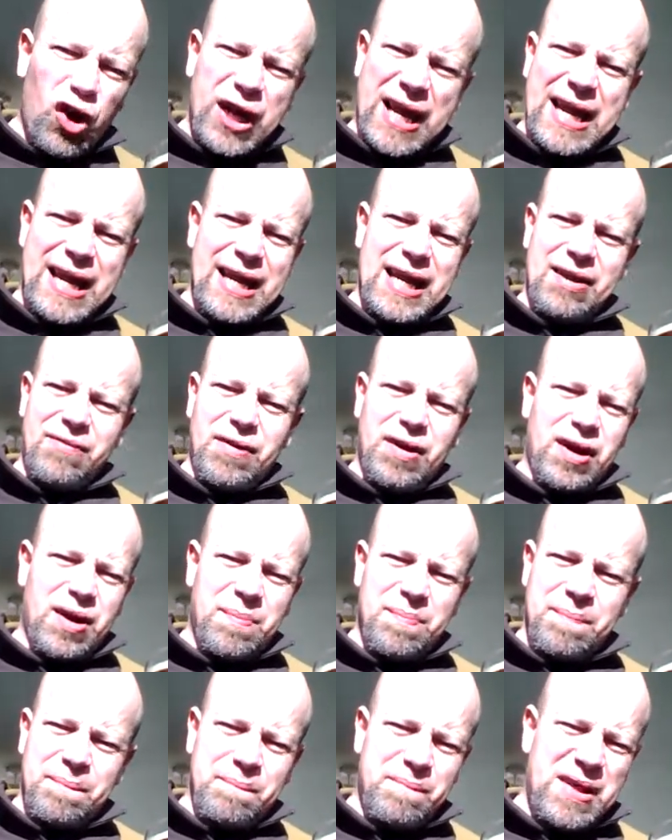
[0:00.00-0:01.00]
Rocket
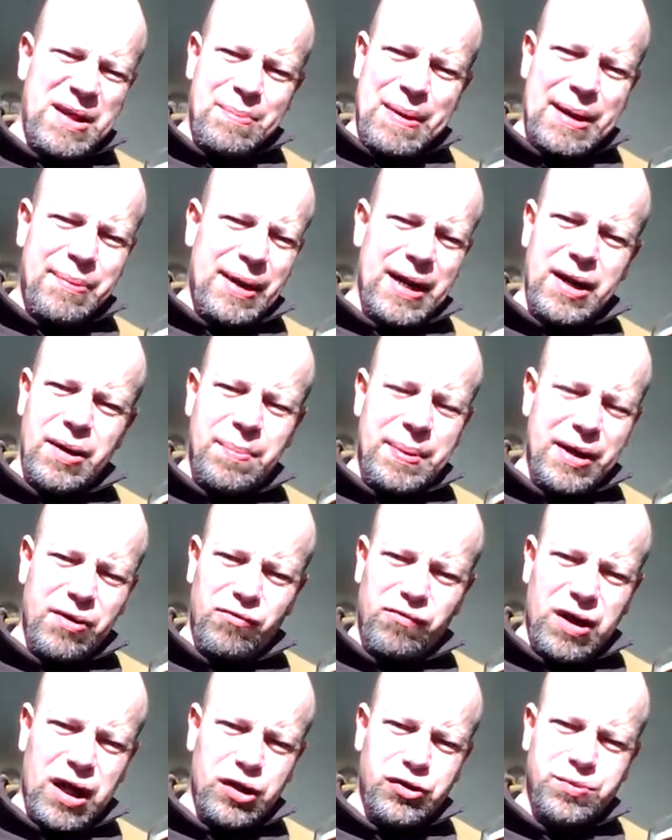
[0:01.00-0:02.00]
even, and maybe a little
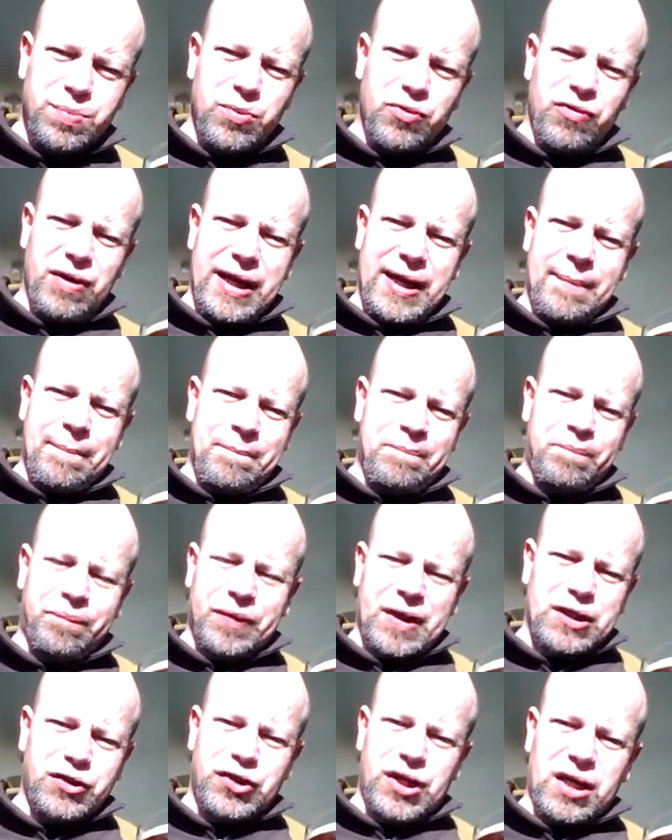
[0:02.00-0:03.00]
bit of rosemary
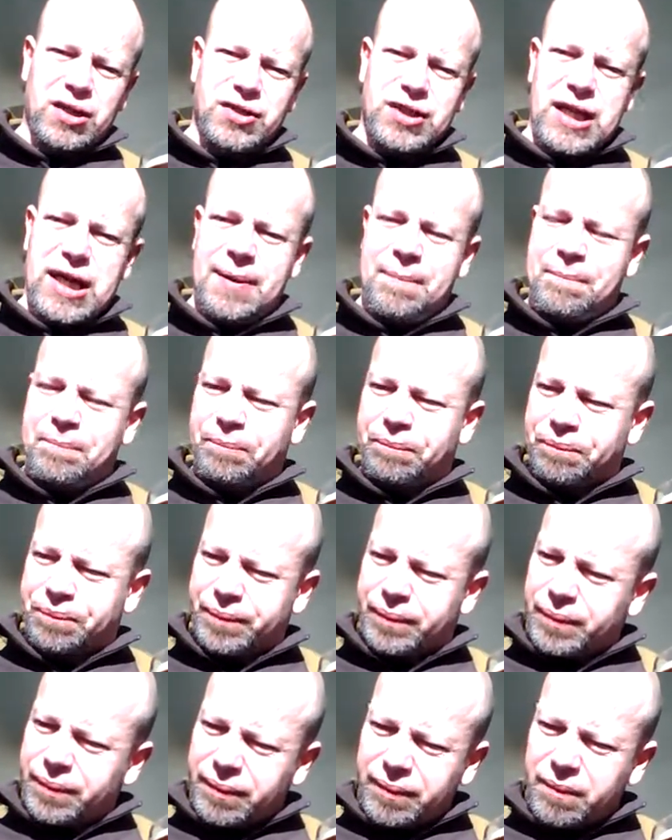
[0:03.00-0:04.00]
chucked in.
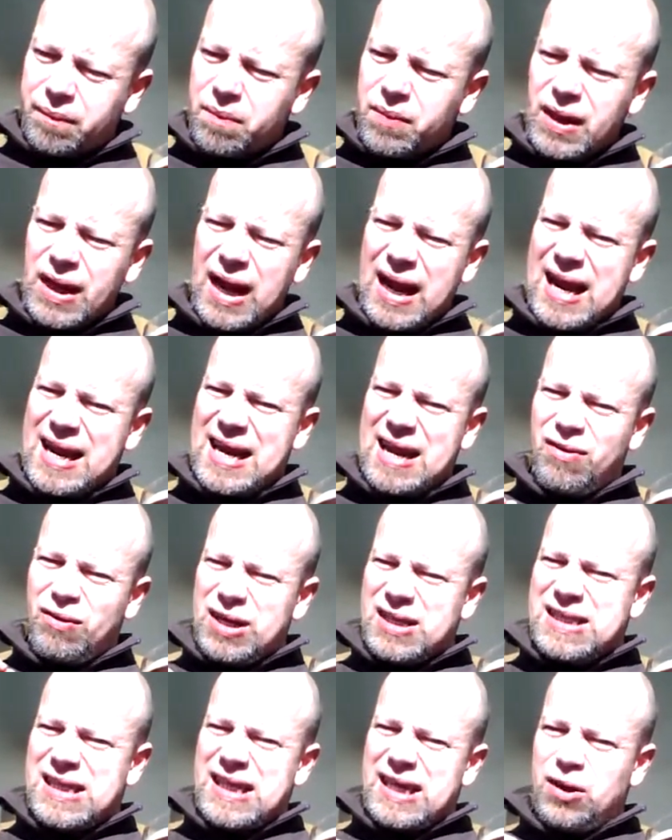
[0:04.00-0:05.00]
And
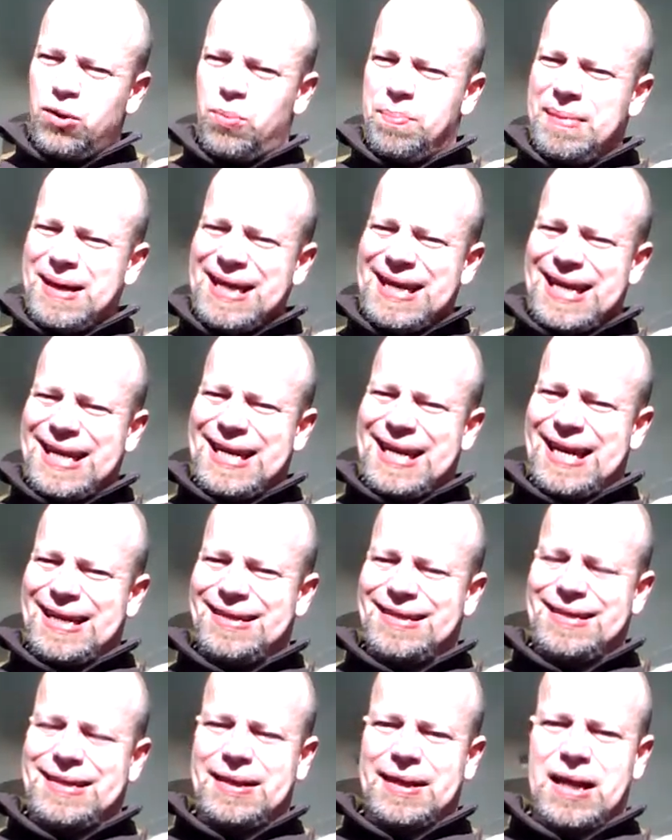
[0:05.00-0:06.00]
there is a little
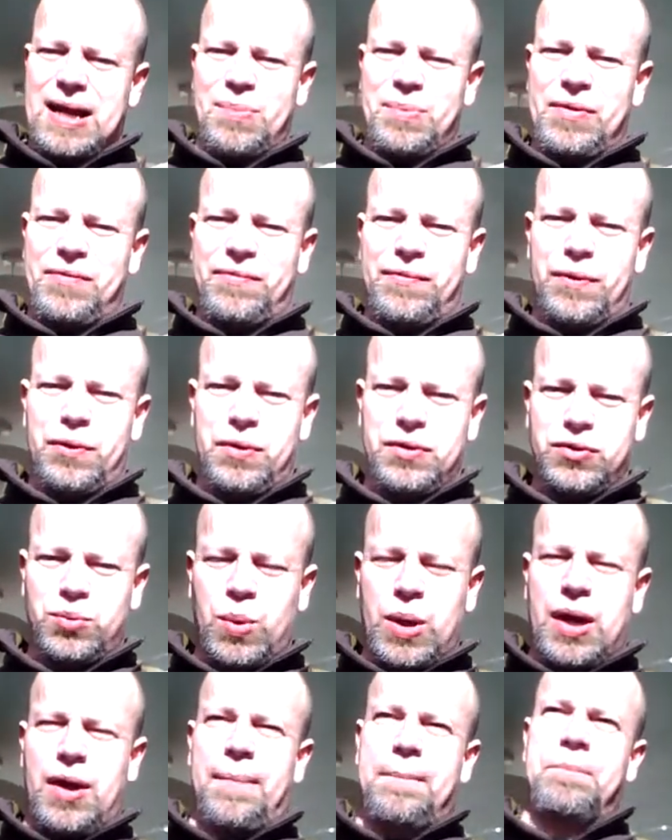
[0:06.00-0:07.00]
mintiness coming through
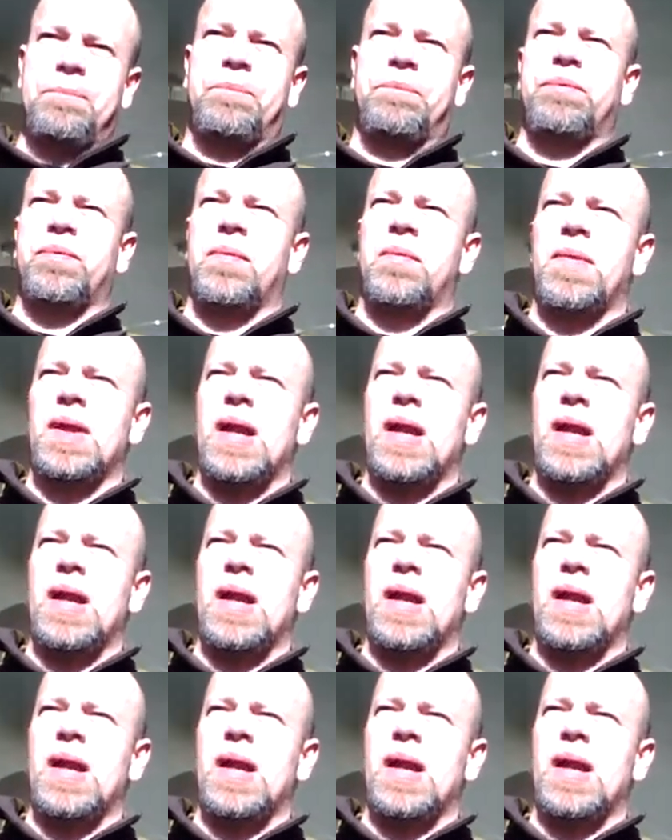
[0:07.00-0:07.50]
as well.